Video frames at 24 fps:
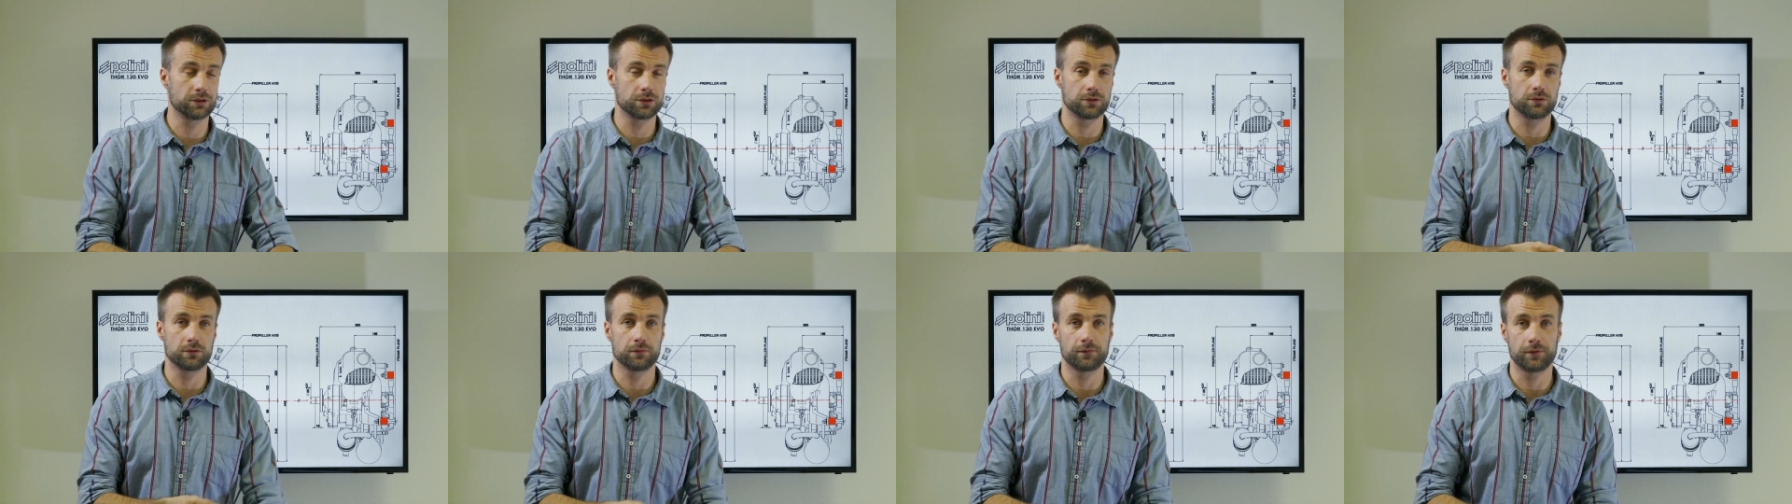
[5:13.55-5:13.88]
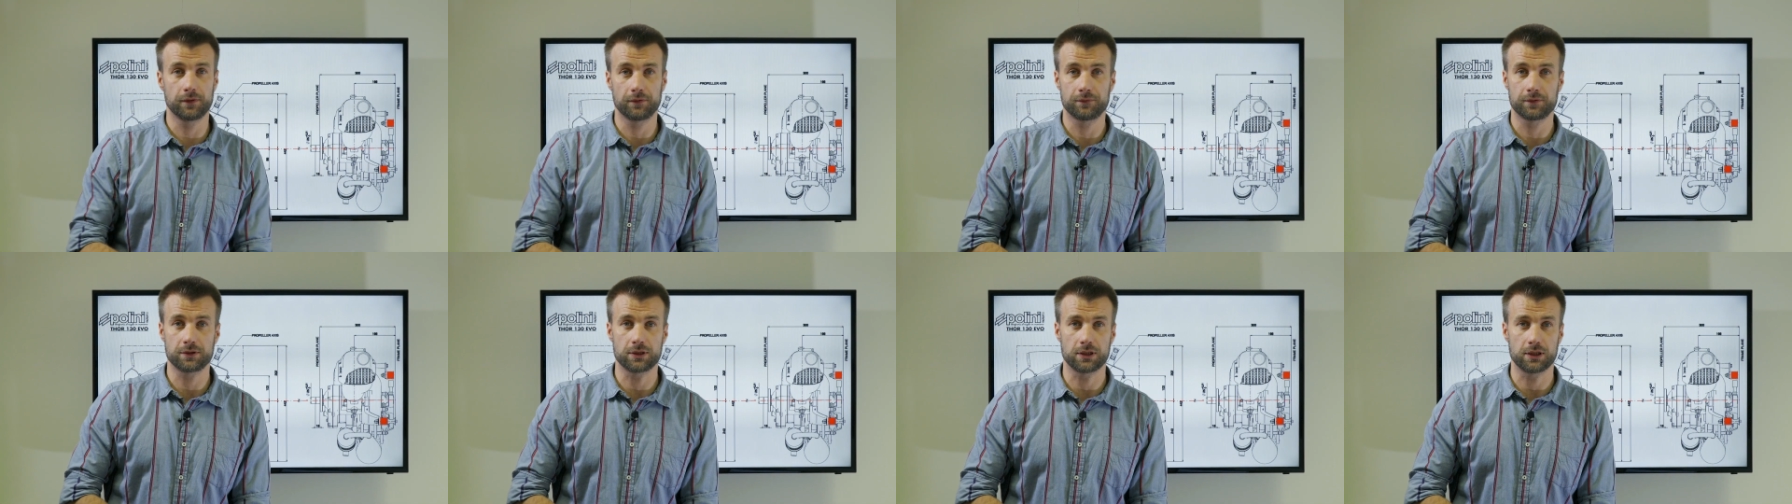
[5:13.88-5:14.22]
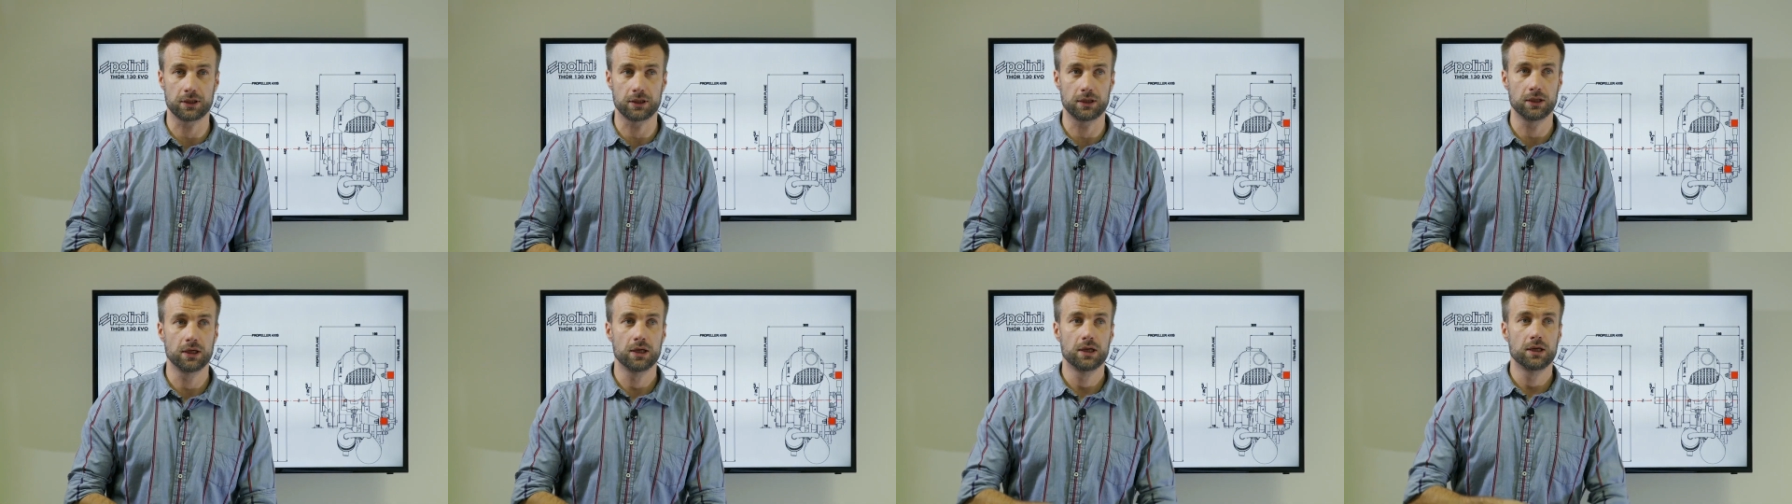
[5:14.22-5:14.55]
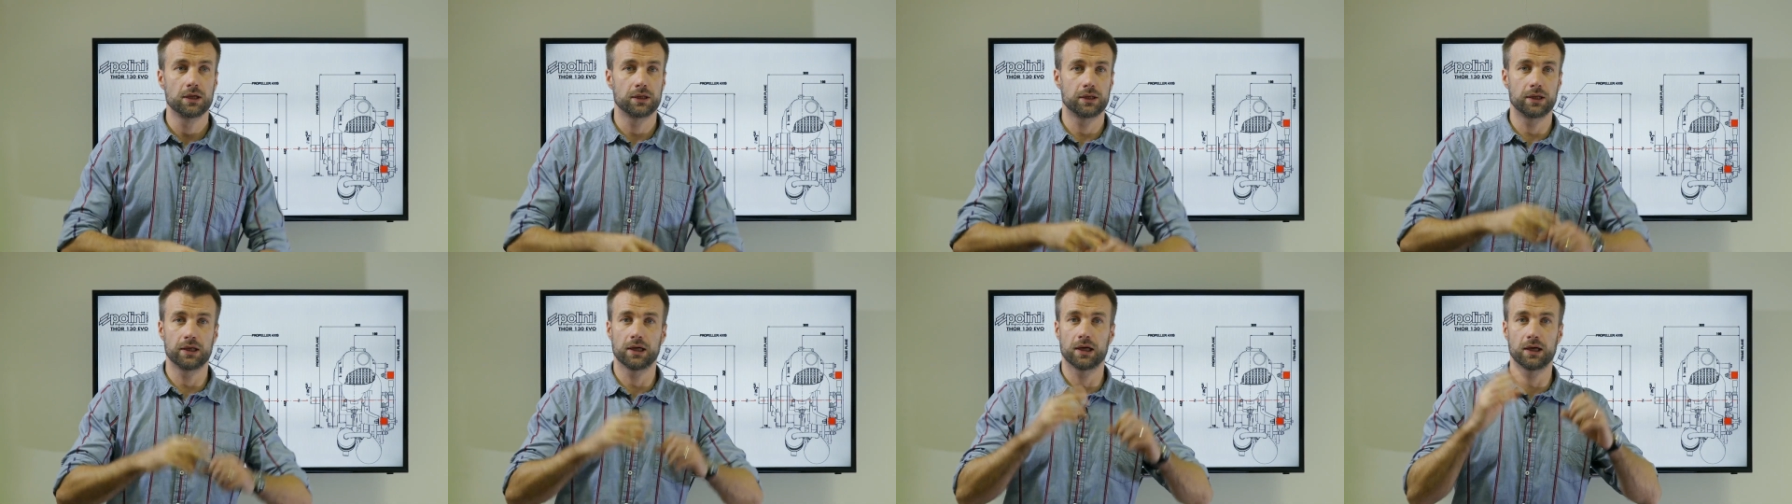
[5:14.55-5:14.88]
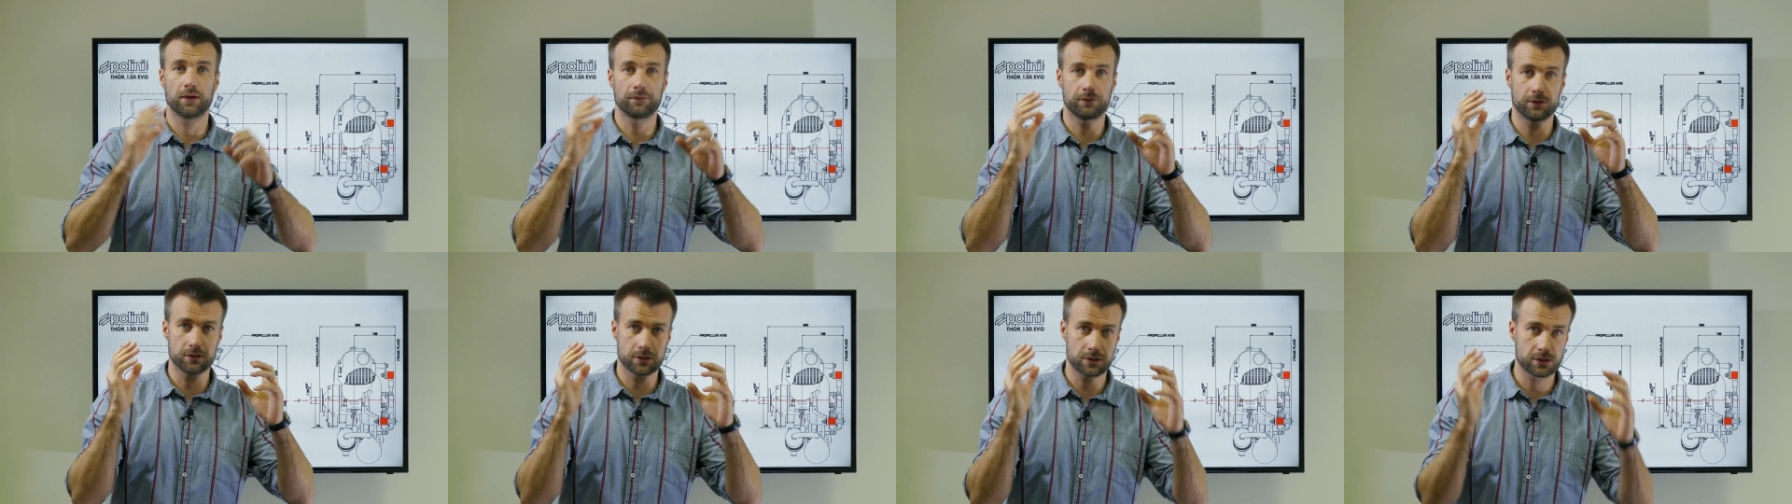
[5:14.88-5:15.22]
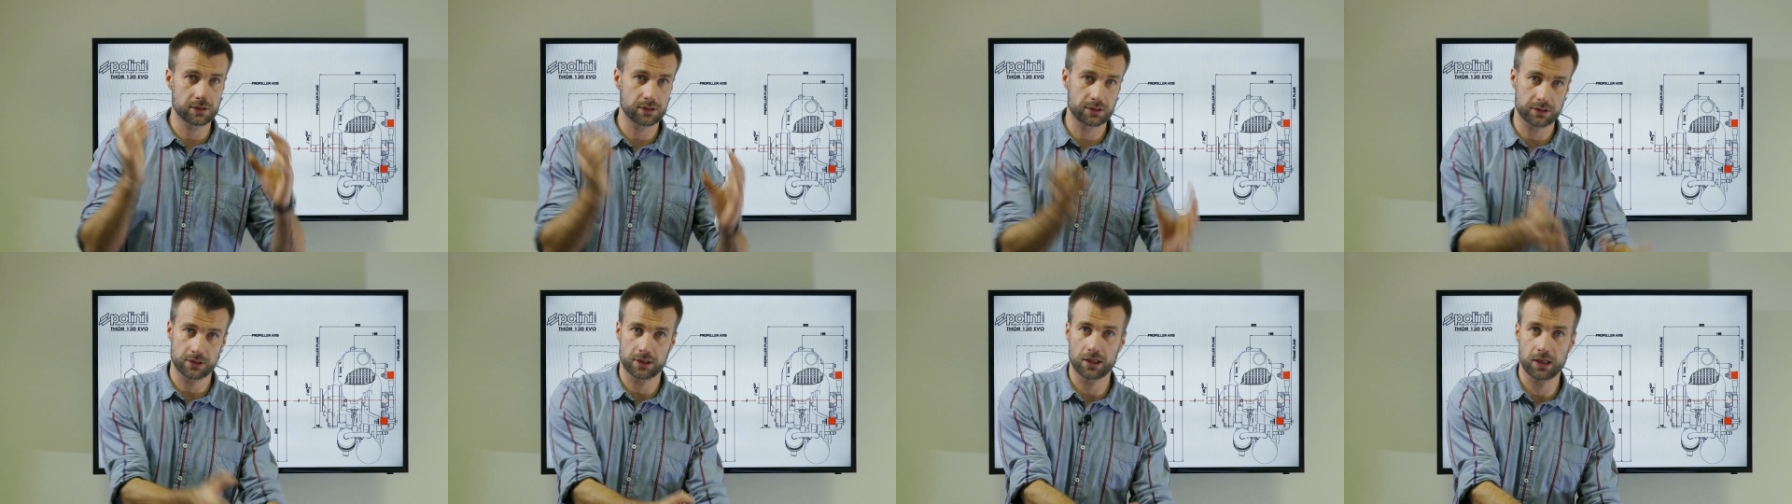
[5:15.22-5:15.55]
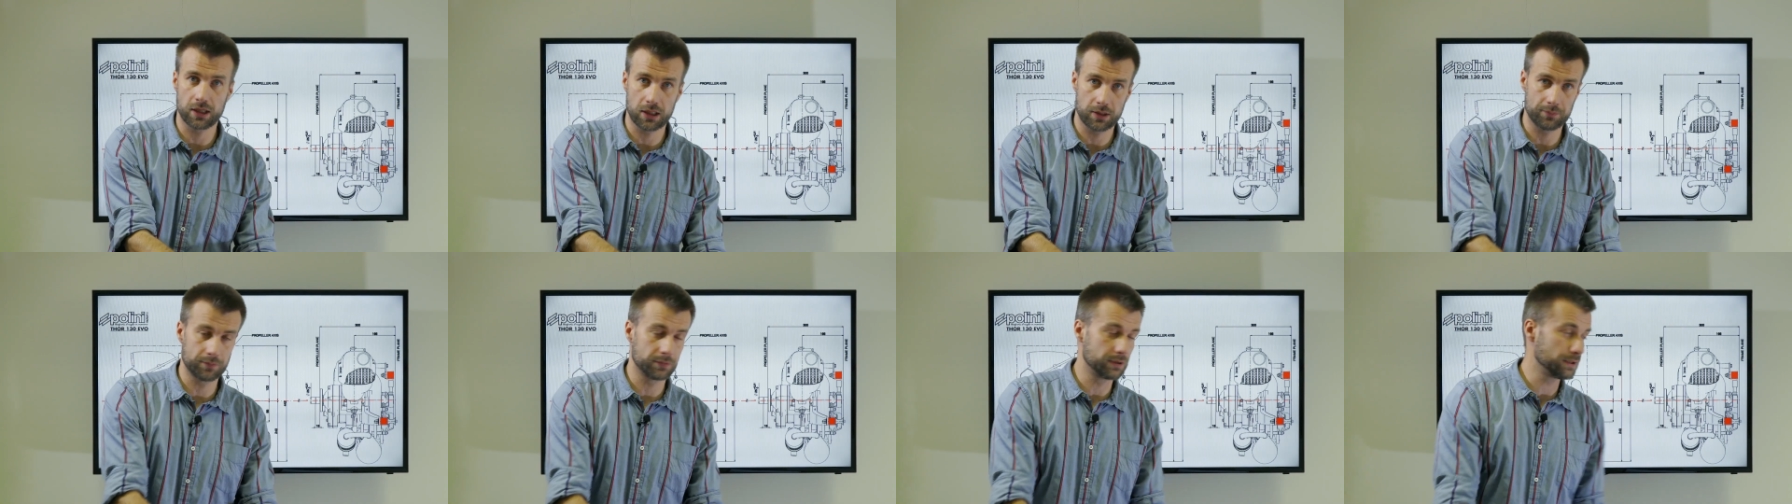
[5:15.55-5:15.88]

the 250, they have the same